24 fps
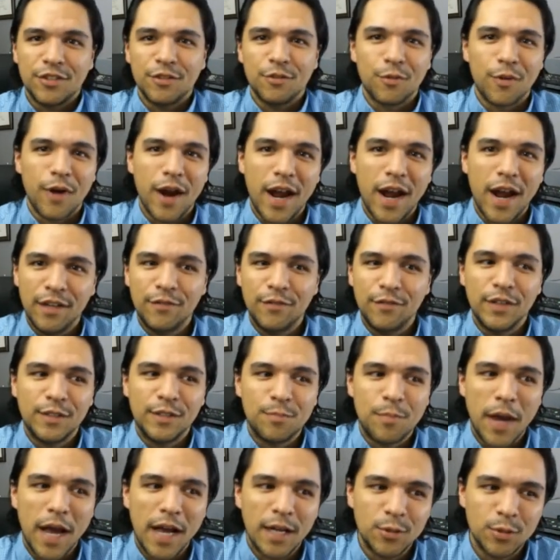Ryan
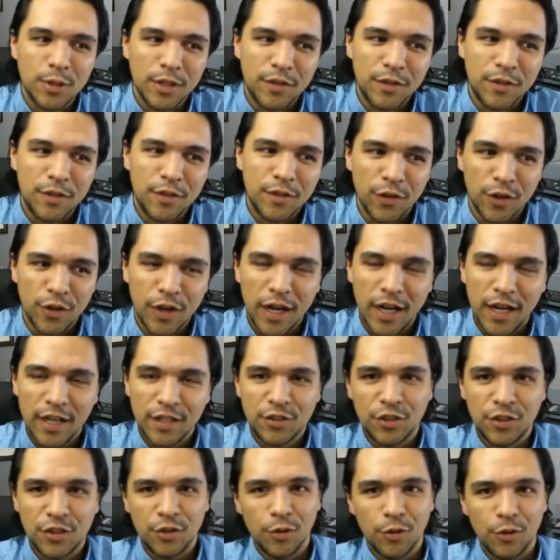Fitzpatrick for
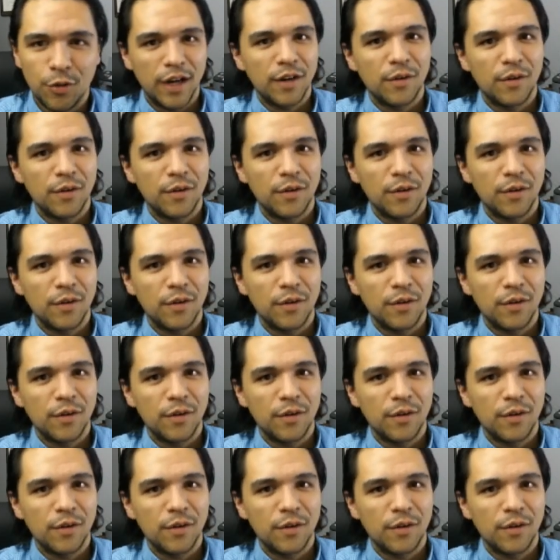Tua.